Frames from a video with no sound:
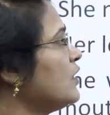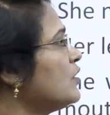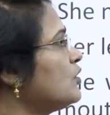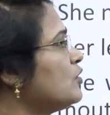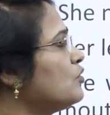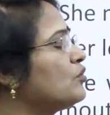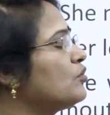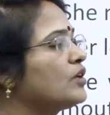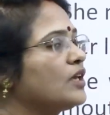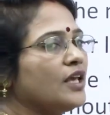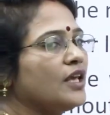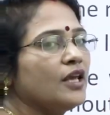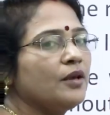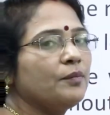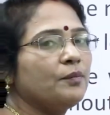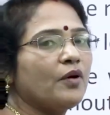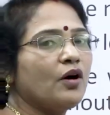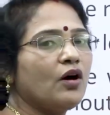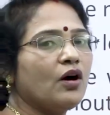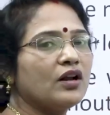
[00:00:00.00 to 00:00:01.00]
to
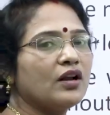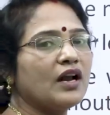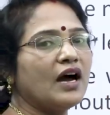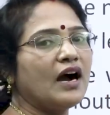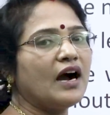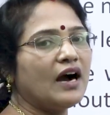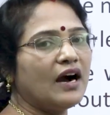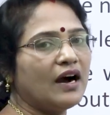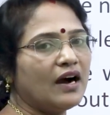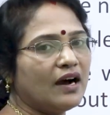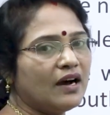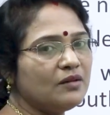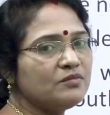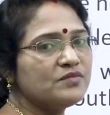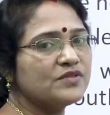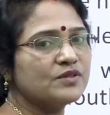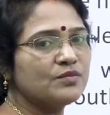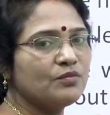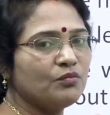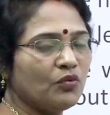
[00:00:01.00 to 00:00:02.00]
keep her
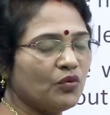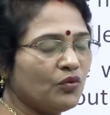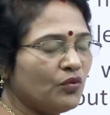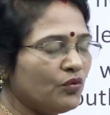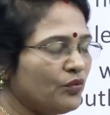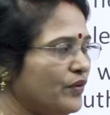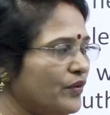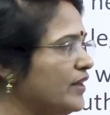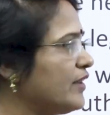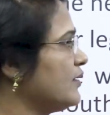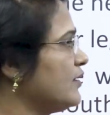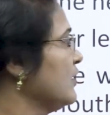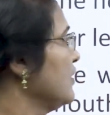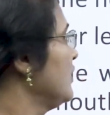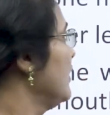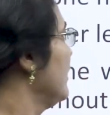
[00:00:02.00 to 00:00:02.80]
arms moving.